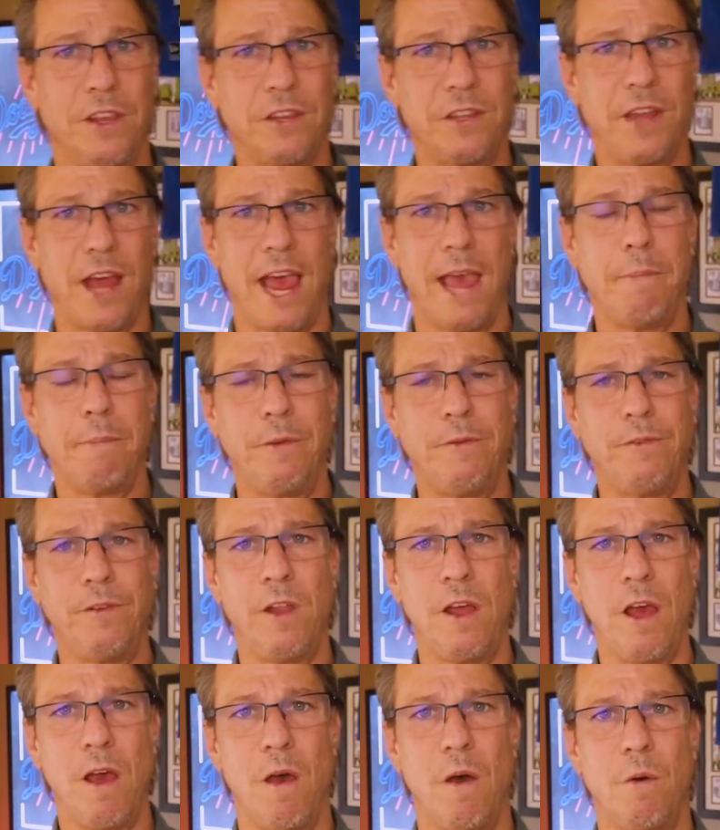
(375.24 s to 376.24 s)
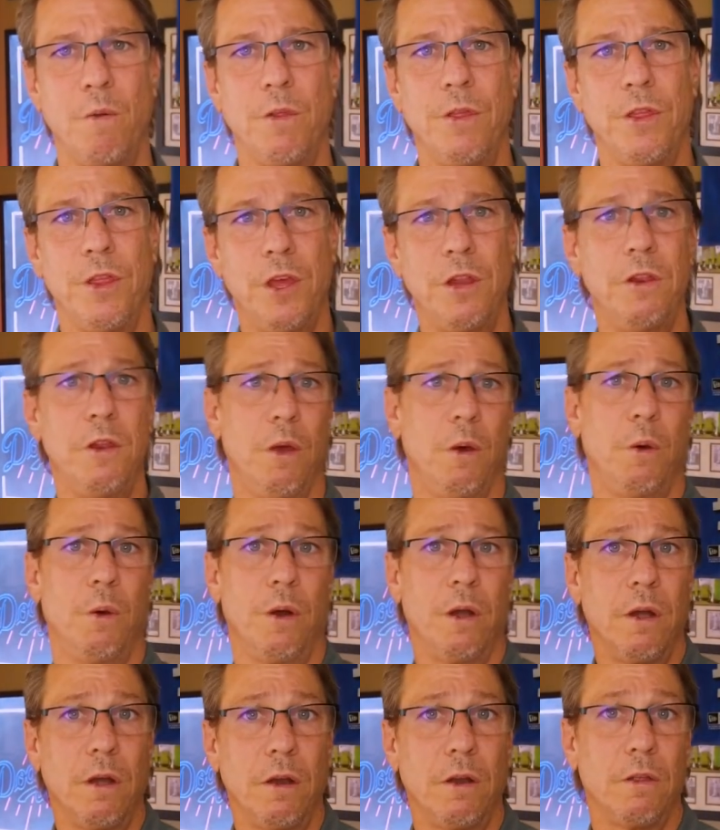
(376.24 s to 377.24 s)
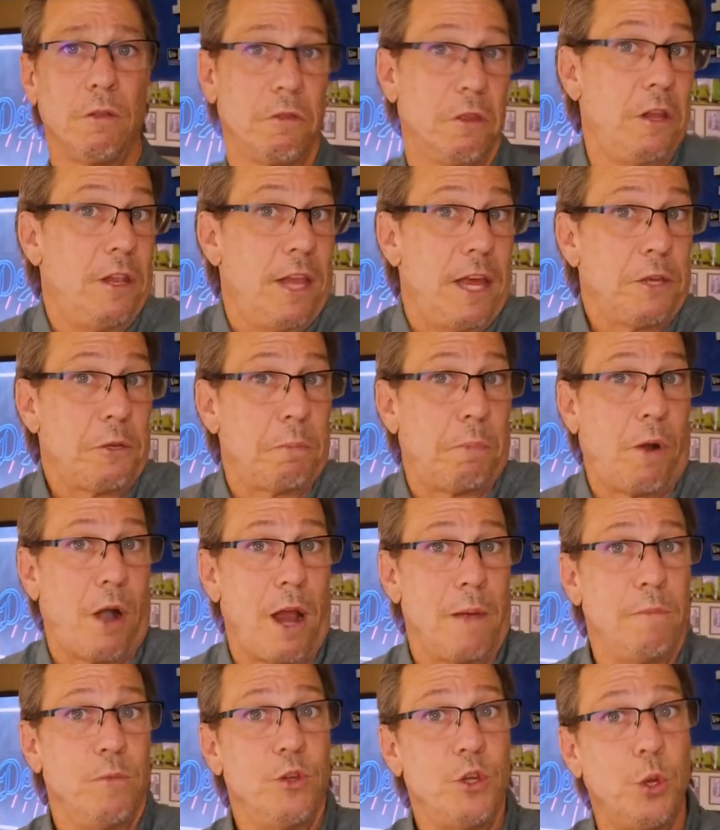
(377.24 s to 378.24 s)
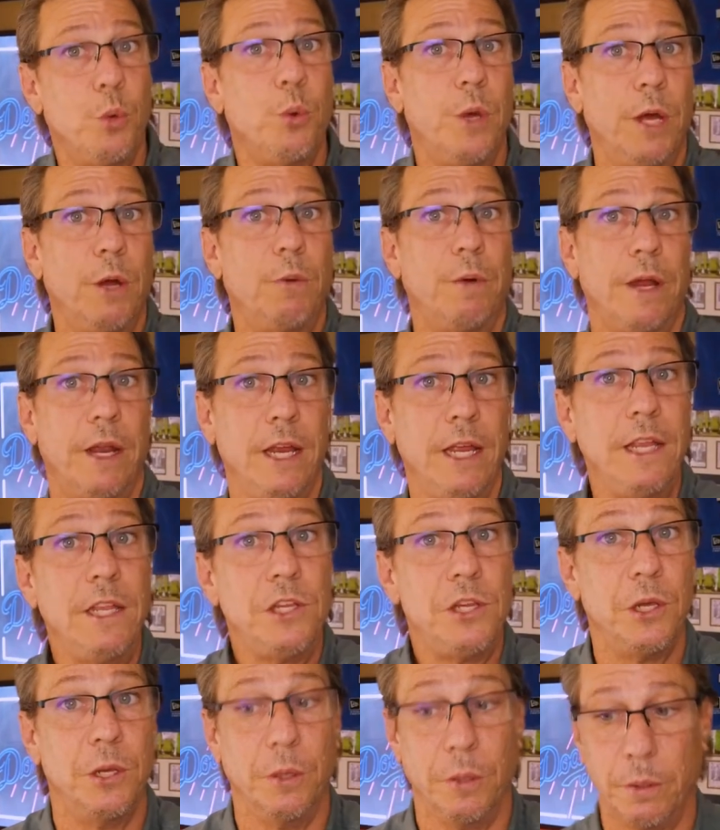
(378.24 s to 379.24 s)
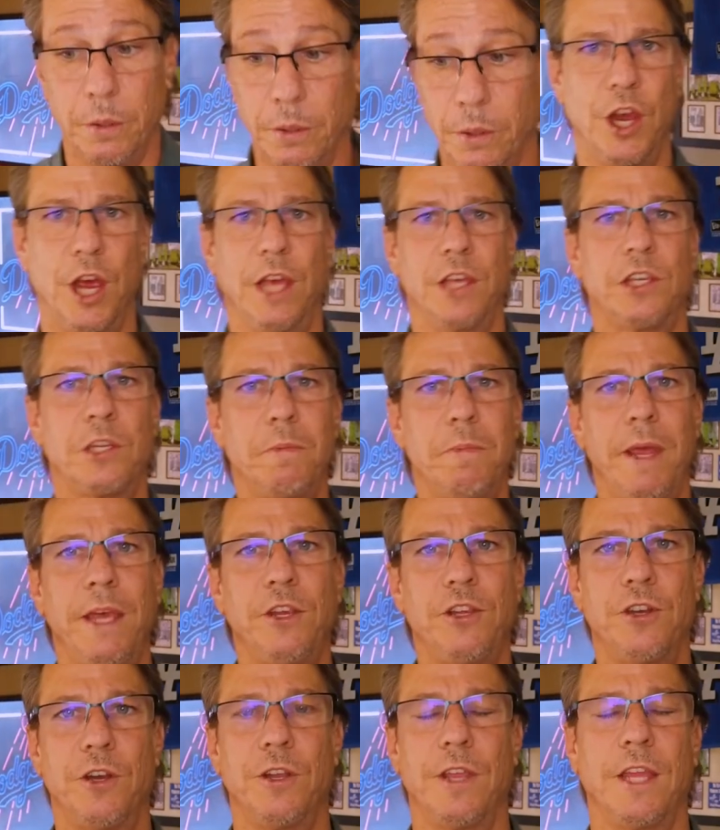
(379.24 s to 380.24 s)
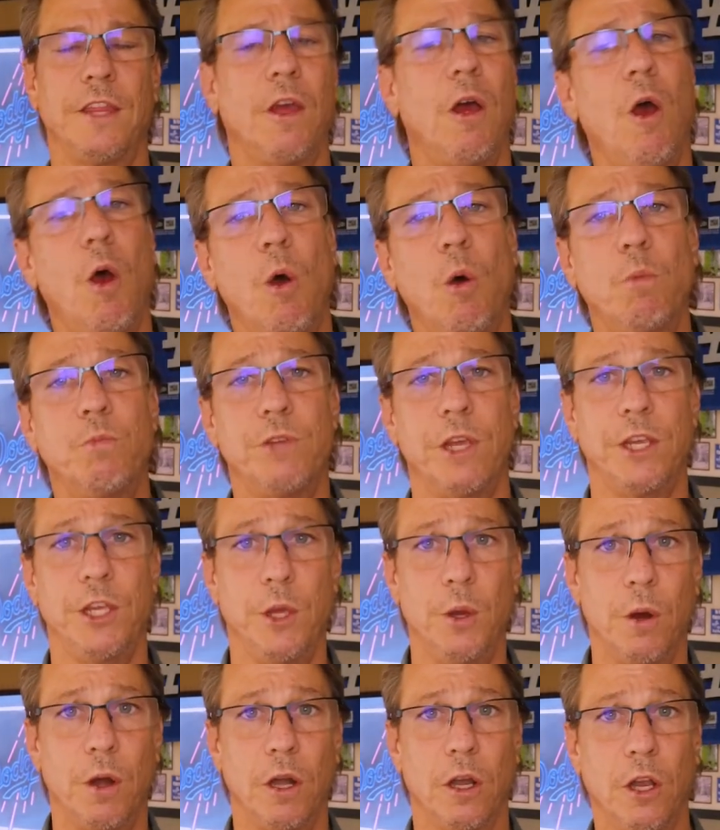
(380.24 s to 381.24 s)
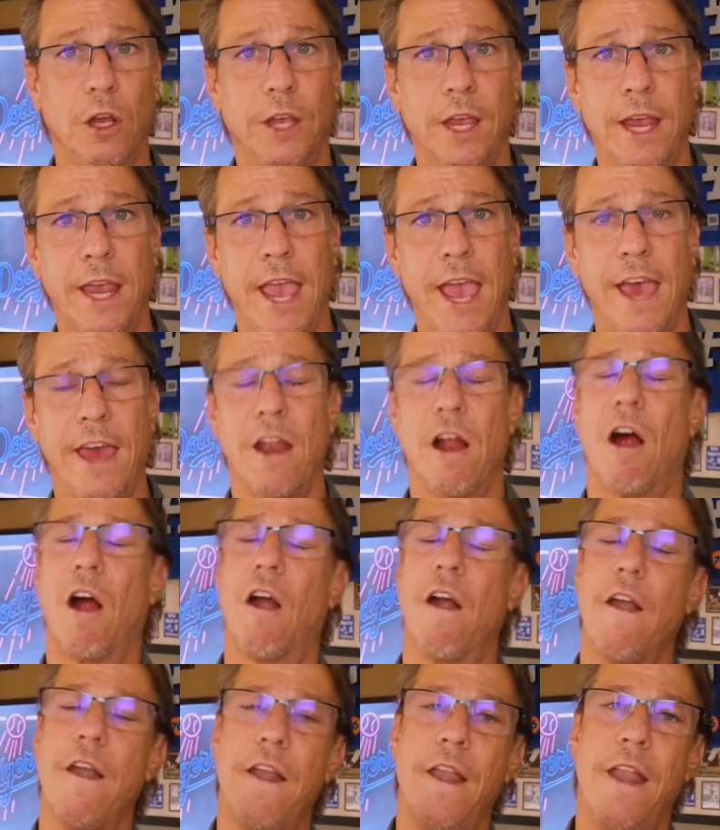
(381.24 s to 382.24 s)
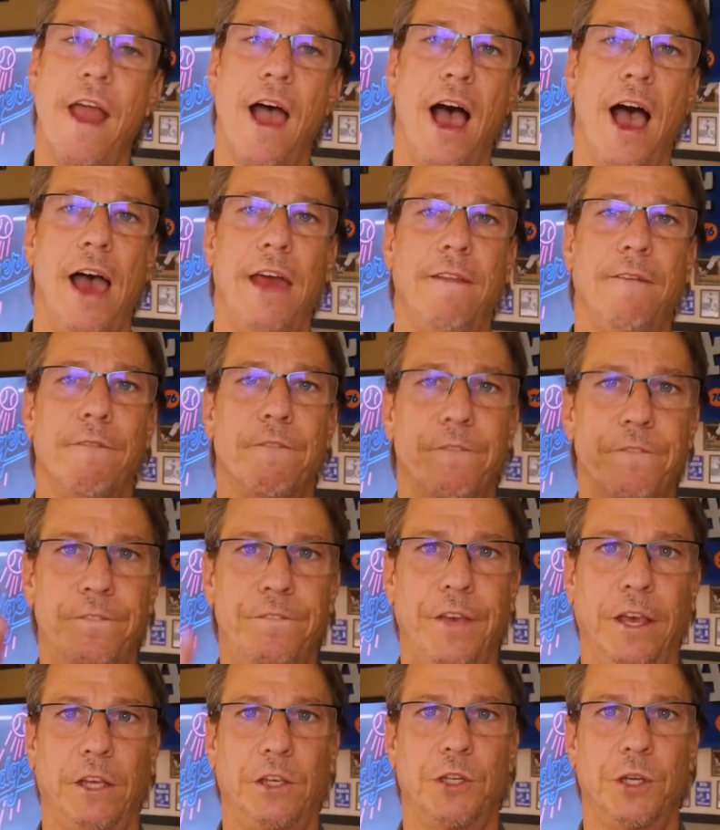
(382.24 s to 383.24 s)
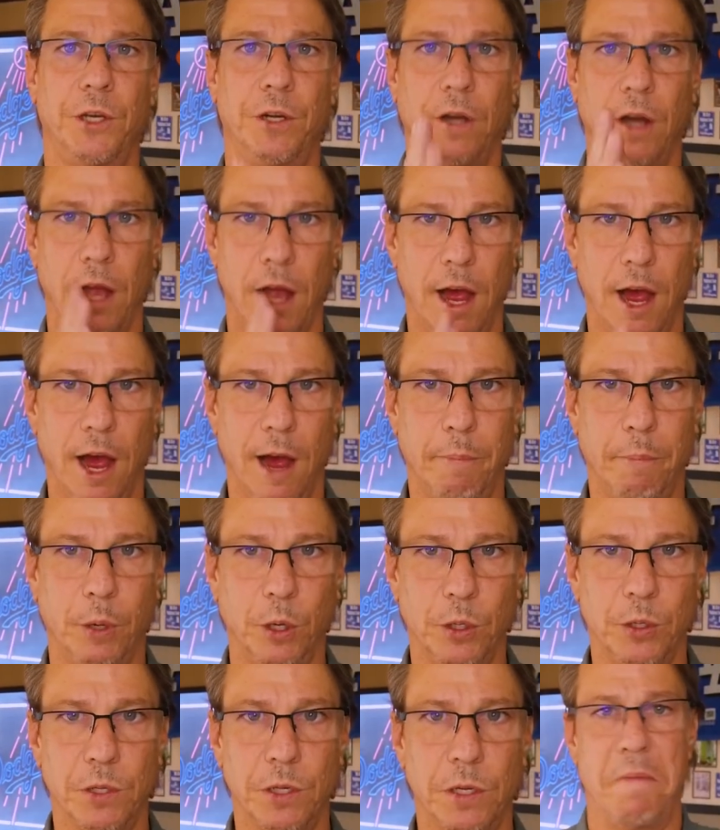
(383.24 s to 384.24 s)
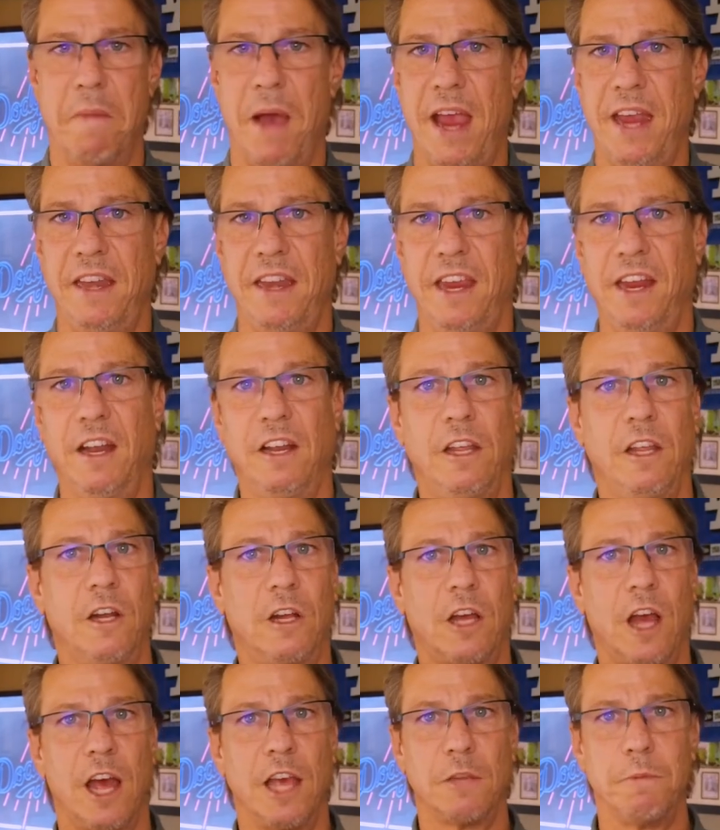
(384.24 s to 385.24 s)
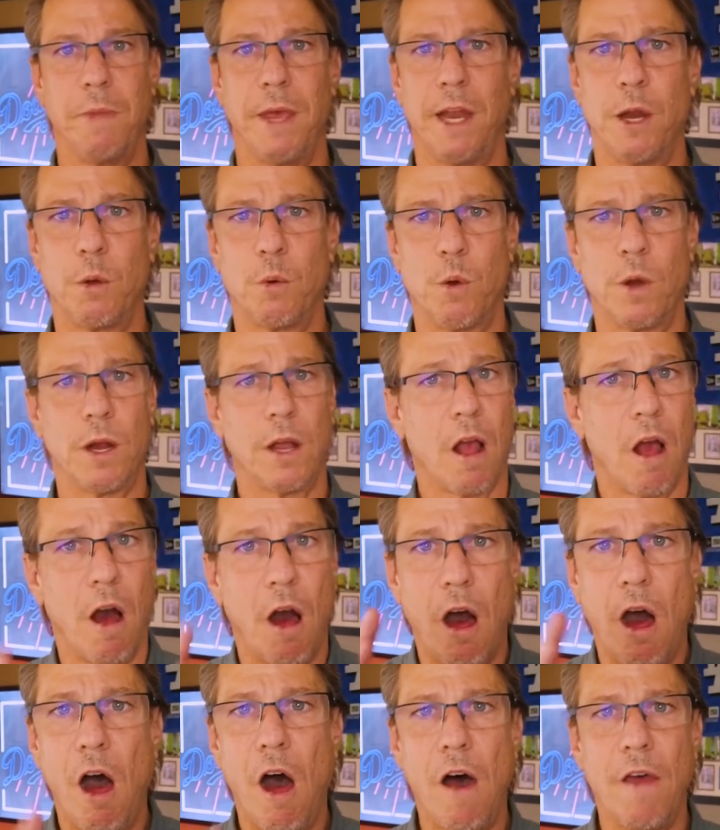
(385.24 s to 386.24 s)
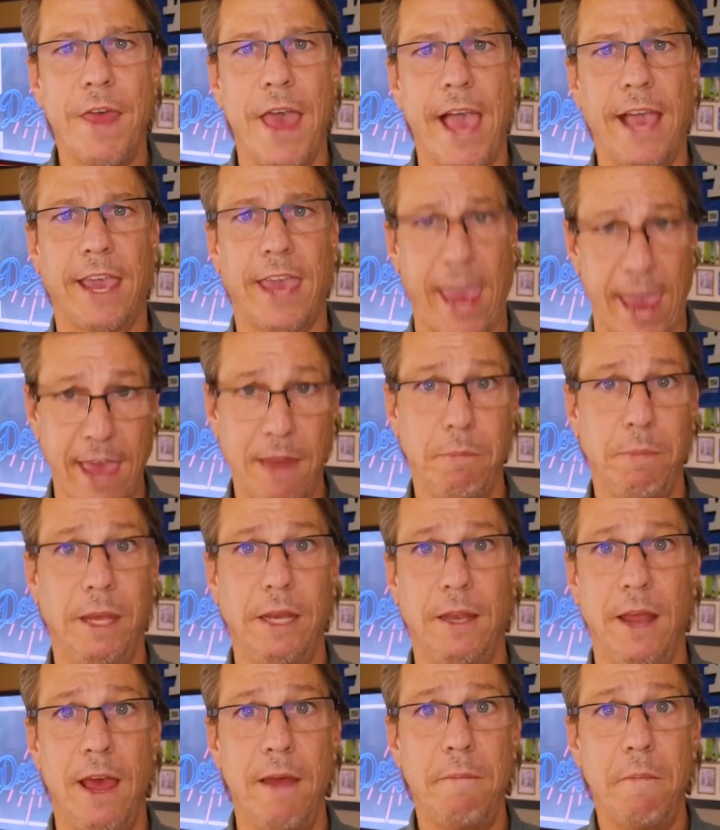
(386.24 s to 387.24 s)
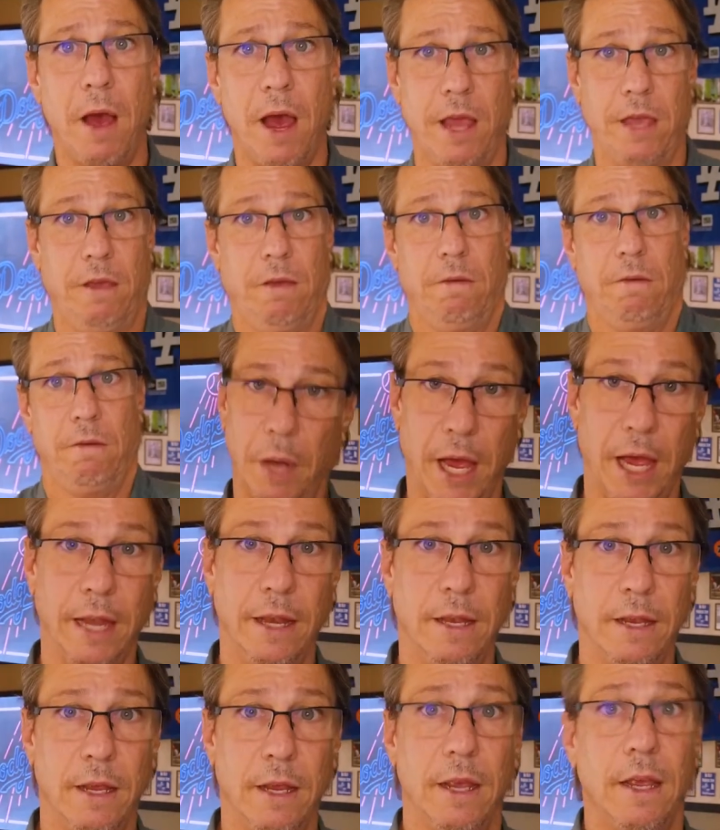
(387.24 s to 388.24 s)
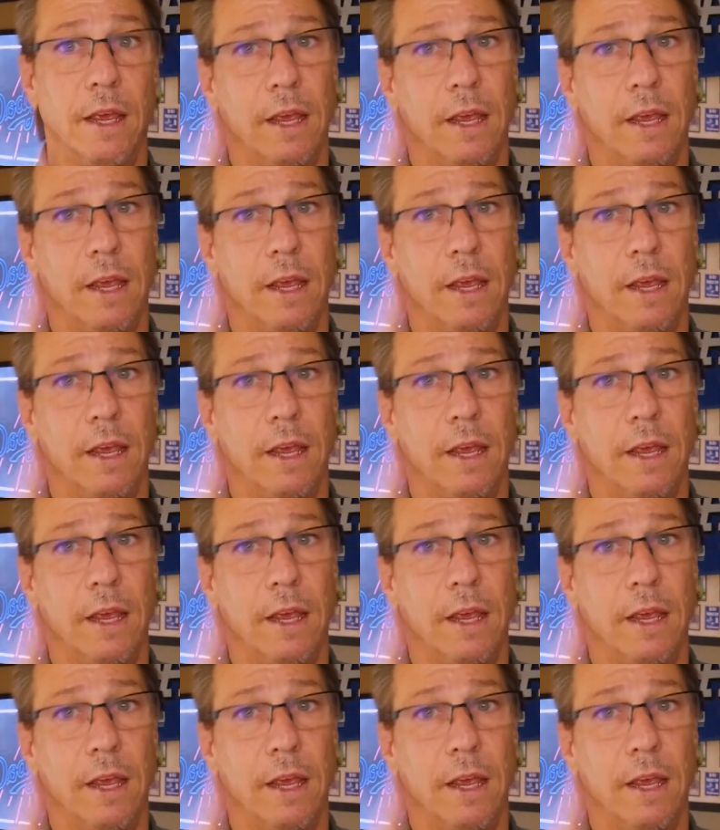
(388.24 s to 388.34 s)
for this type of loan, the newer, the less problems you will run into. Just make sure that the homes that you are looking at are not fixer uppers. They might need a little cosmetic work. All that can be done by you. But